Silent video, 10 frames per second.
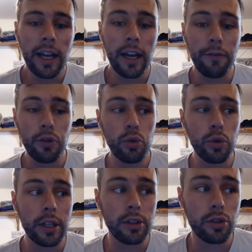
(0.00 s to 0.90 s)
If you
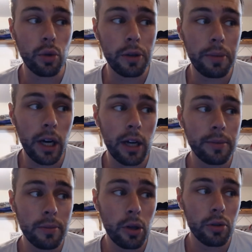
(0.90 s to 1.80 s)
enjoy Pop
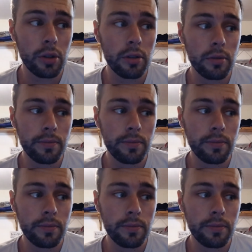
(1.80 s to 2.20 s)
Smoke,